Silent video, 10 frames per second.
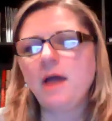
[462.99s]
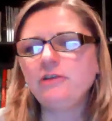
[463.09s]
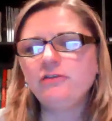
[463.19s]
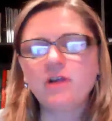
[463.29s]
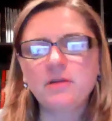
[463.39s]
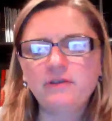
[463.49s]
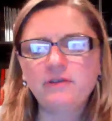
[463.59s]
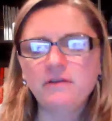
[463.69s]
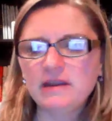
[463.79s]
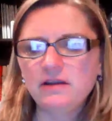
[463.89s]
pretty sure
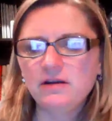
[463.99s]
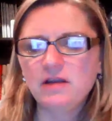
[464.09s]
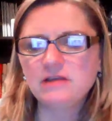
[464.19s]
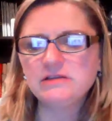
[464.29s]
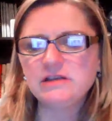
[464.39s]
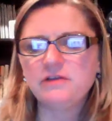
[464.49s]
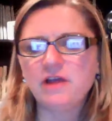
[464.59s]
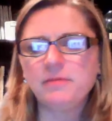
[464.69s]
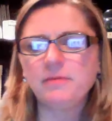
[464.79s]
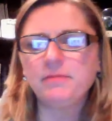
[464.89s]
almost everybody here knows the
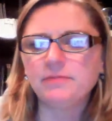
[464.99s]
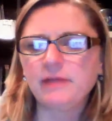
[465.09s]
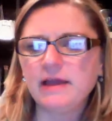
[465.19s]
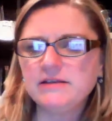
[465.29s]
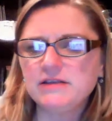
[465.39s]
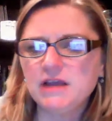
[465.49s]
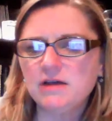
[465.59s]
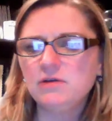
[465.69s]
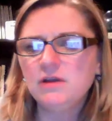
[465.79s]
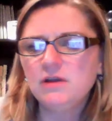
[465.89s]
incredible Bert
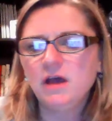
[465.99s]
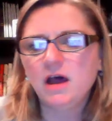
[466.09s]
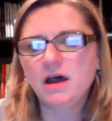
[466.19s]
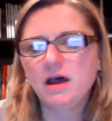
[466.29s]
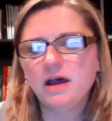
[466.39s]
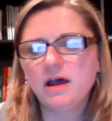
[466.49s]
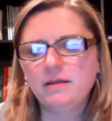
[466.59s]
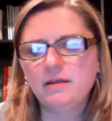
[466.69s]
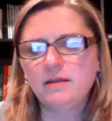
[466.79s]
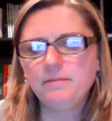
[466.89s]
Bledsoe.
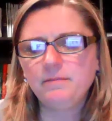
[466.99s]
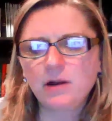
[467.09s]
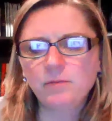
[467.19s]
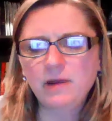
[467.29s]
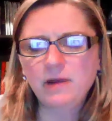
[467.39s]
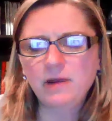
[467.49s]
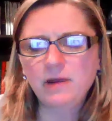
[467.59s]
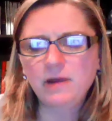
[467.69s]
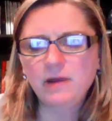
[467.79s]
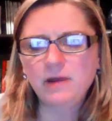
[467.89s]
Bert, what
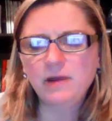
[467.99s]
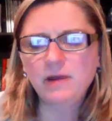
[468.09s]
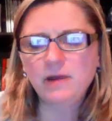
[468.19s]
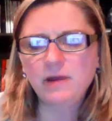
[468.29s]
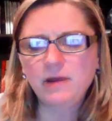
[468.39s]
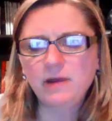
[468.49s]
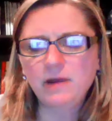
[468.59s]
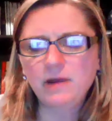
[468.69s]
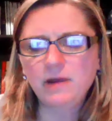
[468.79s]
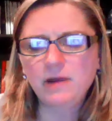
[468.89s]
happened with the game?
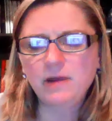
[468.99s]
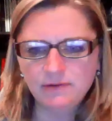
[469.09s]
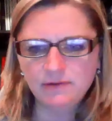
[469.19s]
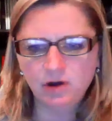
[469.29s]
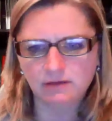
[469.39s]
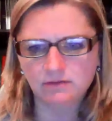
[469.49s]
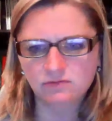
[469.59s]
I've been working.